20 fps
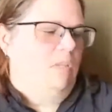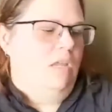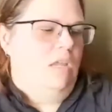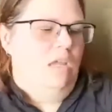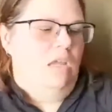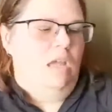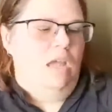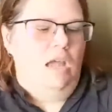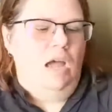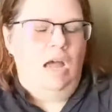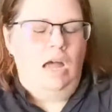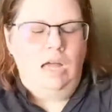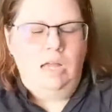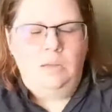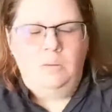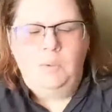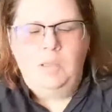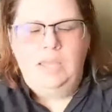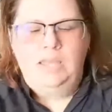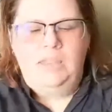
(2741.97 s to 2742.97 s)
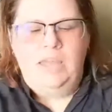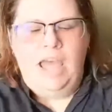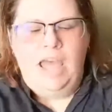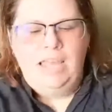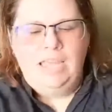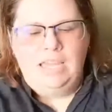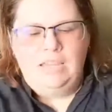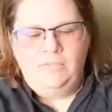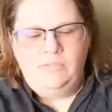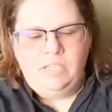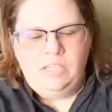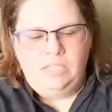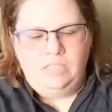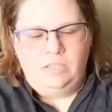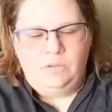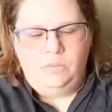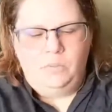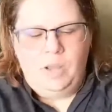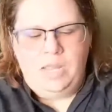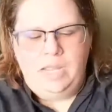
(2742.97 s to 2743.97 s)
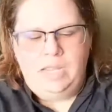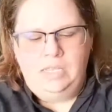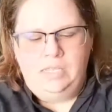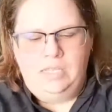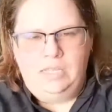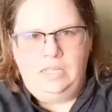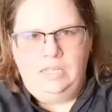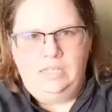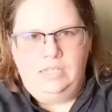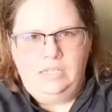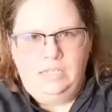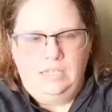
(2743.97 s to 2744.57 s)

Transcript: That gives it the way that